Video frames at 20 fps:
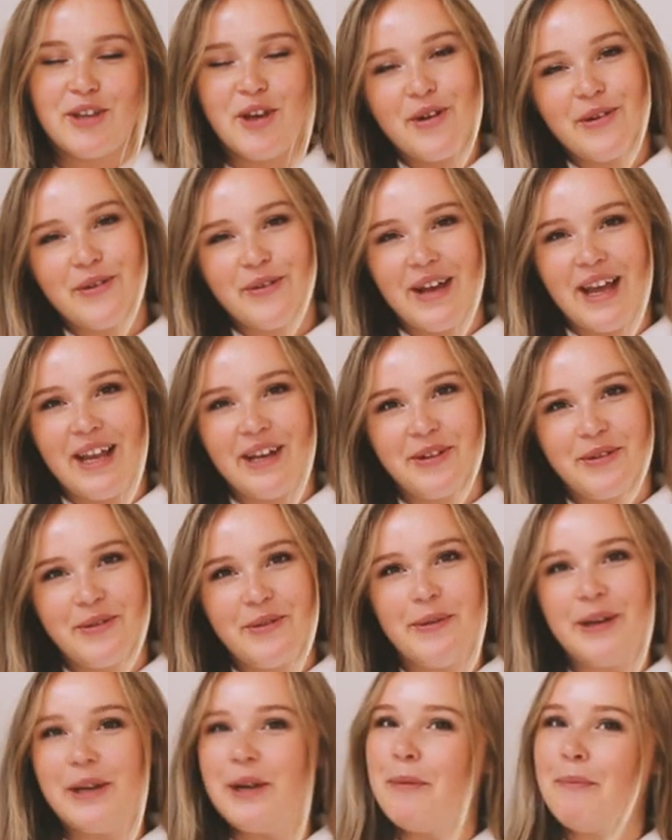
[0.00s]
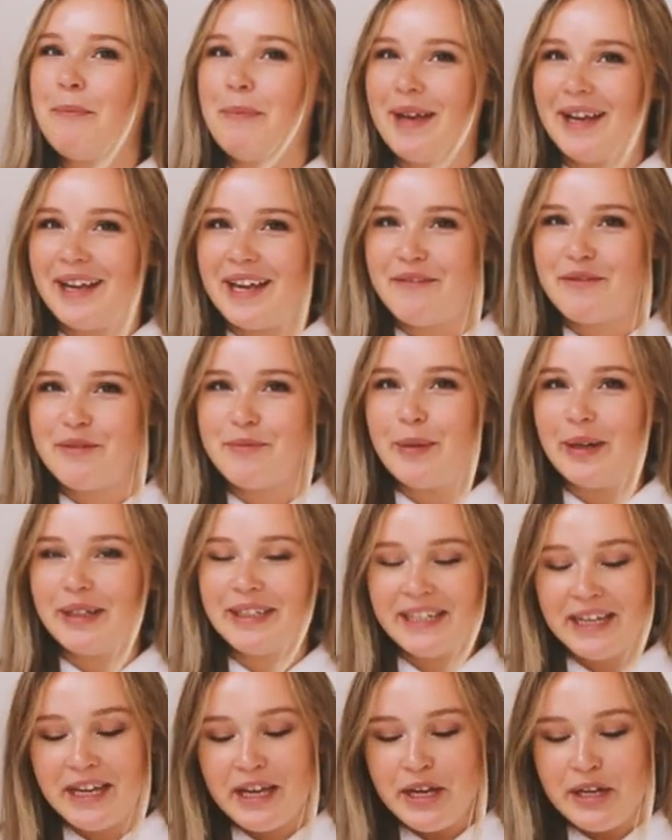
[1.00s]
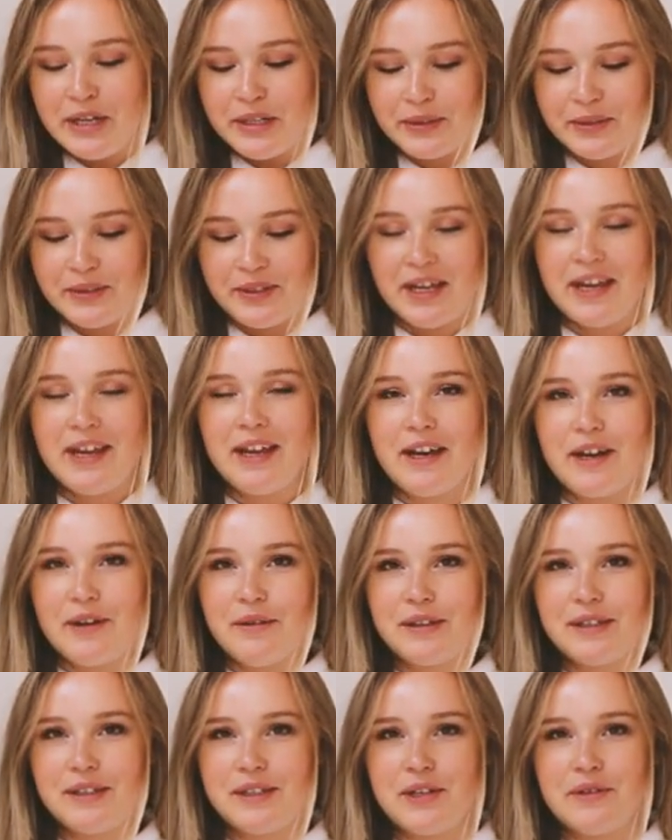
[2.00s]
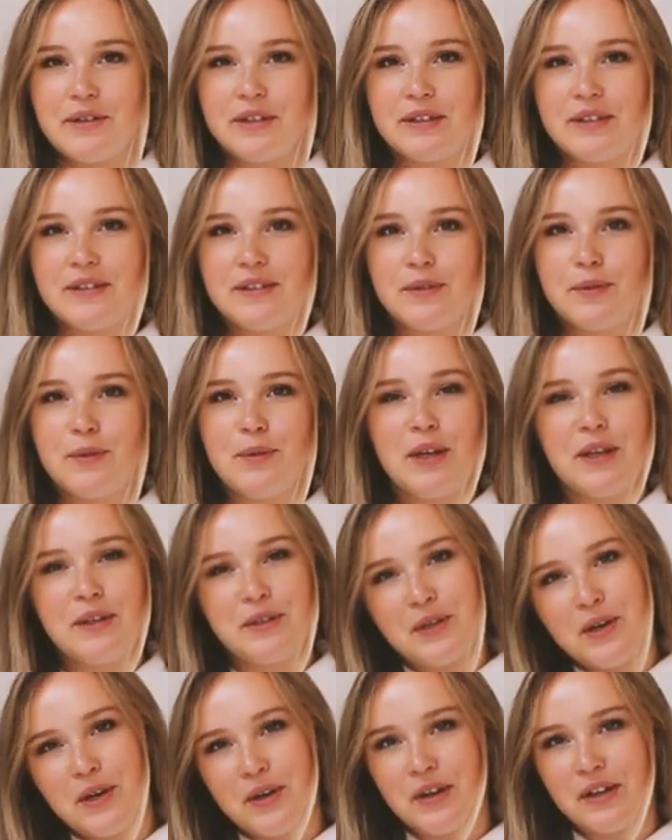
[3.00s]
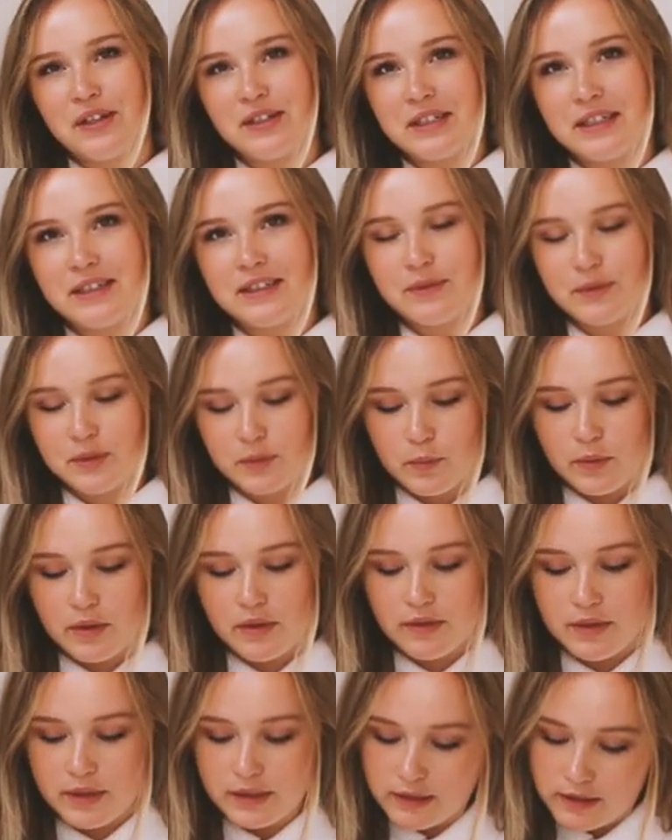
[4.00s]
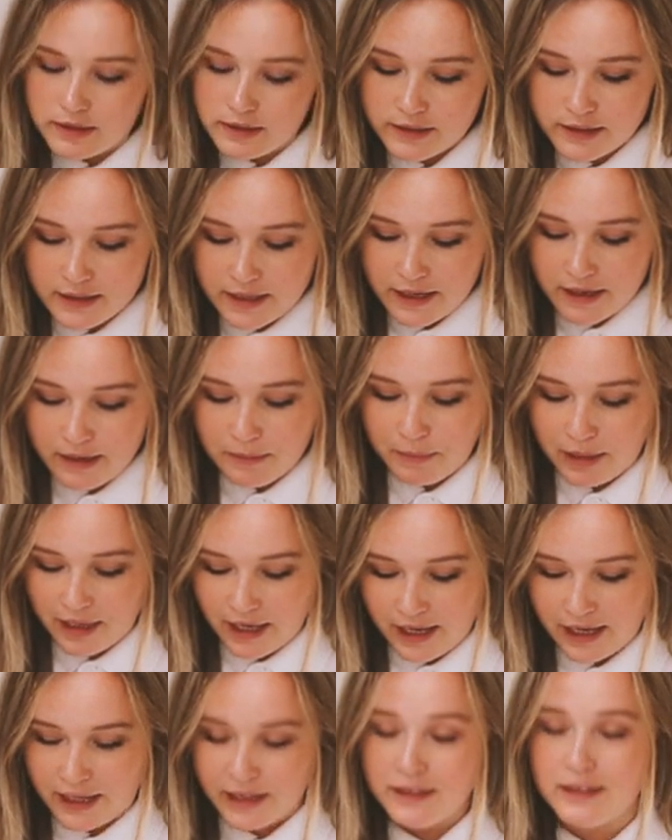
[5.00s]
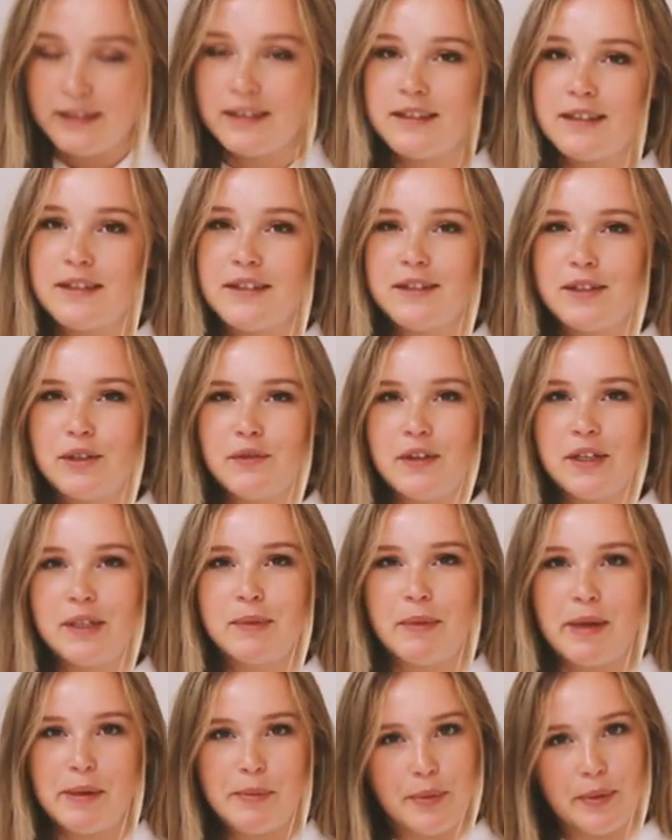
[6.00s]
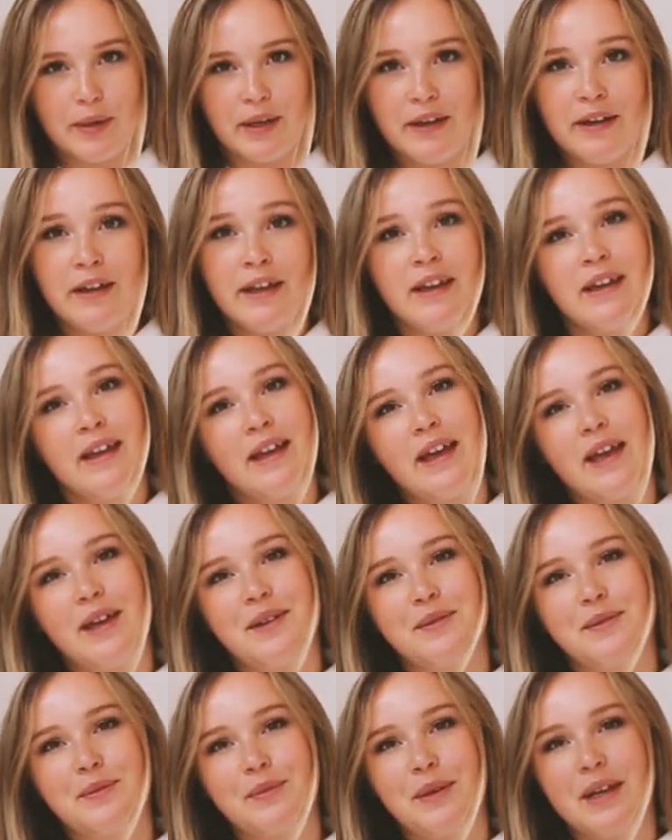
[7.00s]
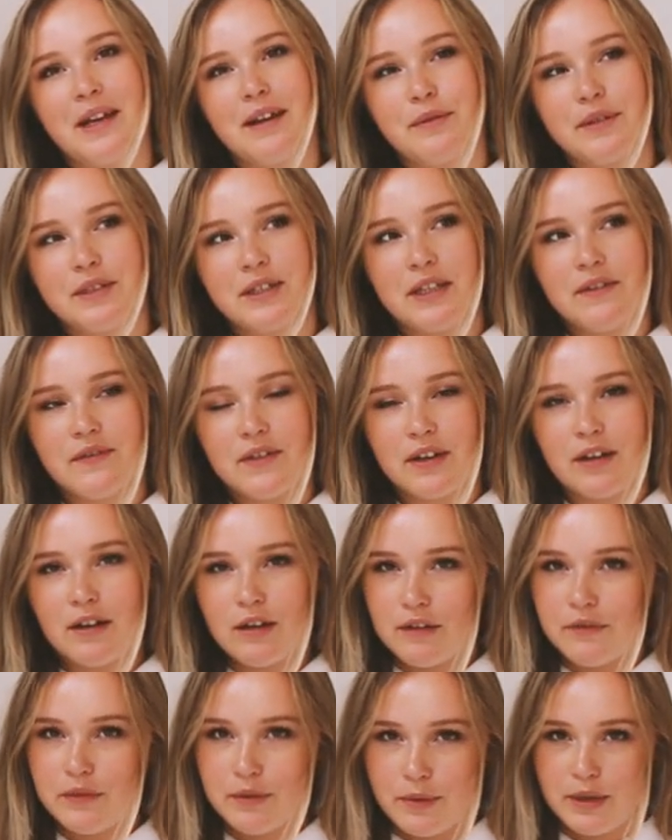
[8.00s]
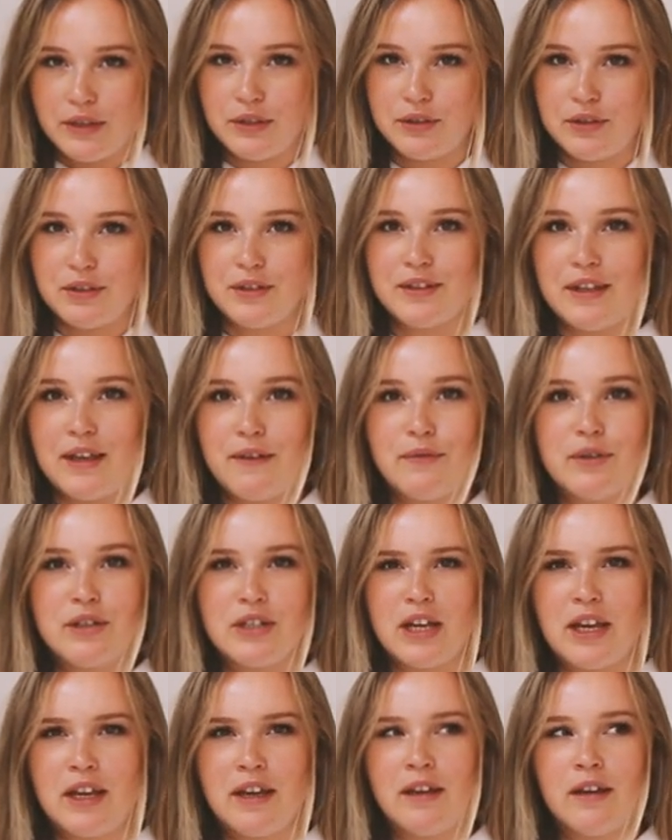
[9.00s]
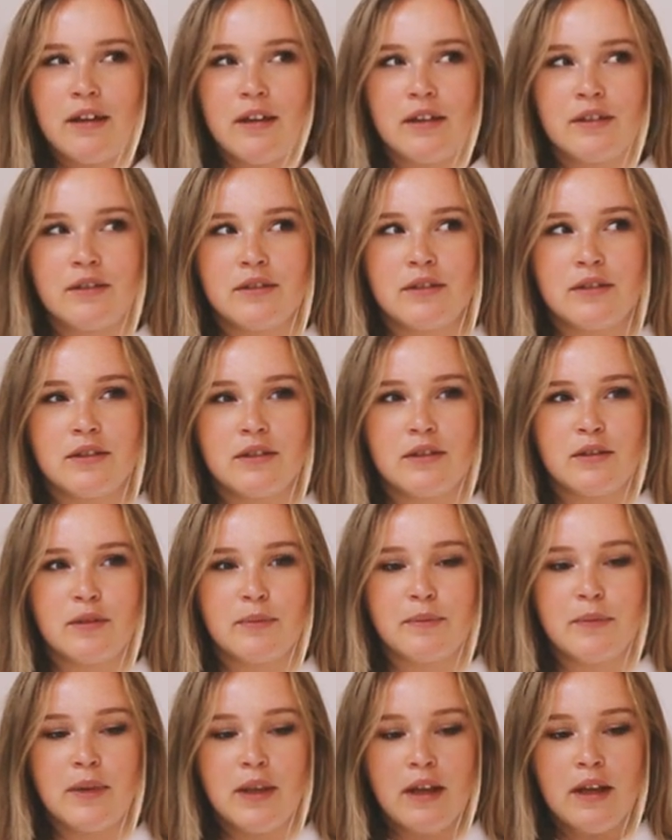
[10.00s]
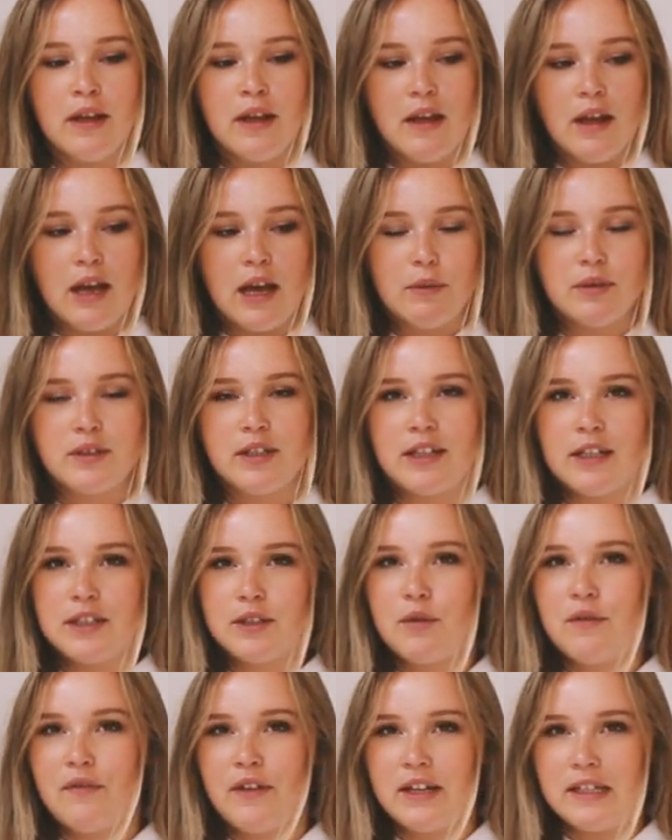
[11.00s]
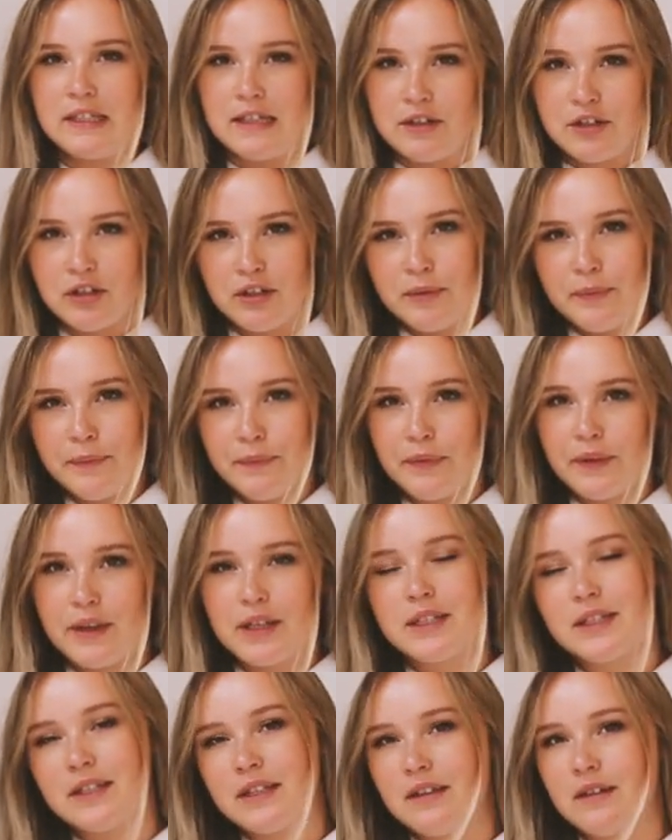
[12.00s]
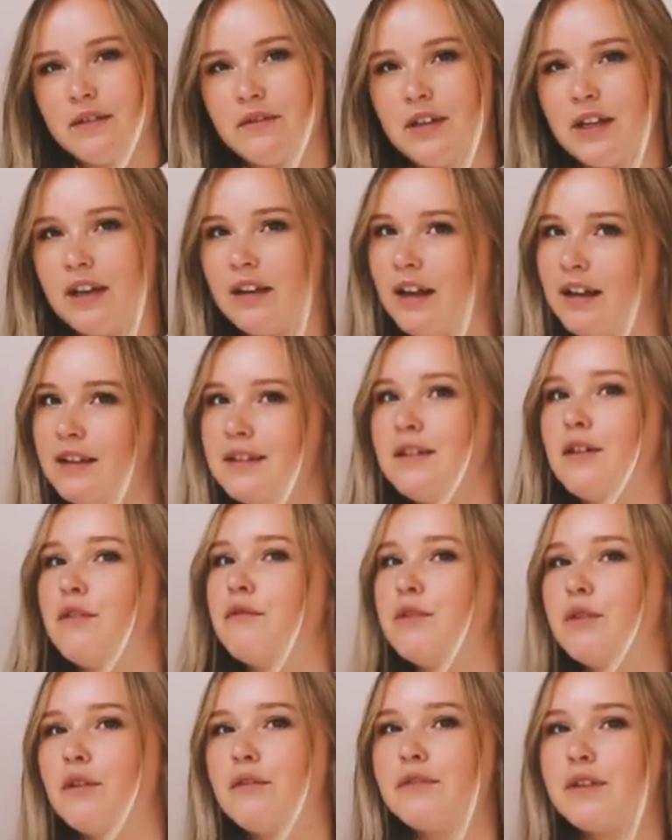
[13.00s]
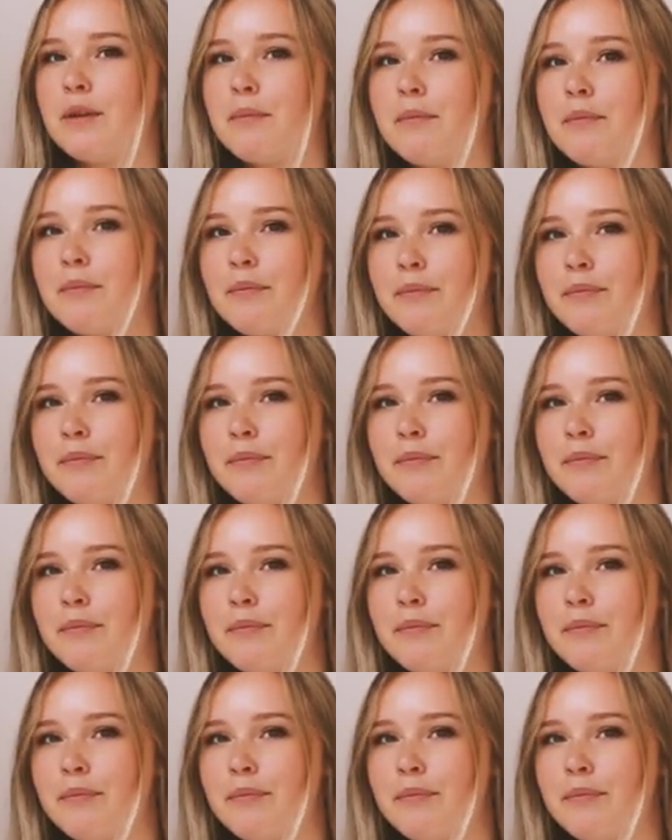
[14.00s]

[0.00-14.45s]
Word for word: So, hello, welcome back everybody. Today our series Tool and Talk continues with this little thing in my hand. It's the Zieh-Fix Bell Puller and we are receiving a lot of questions every day and um, I would say let's go find Sasha and see if he can answer a few of them.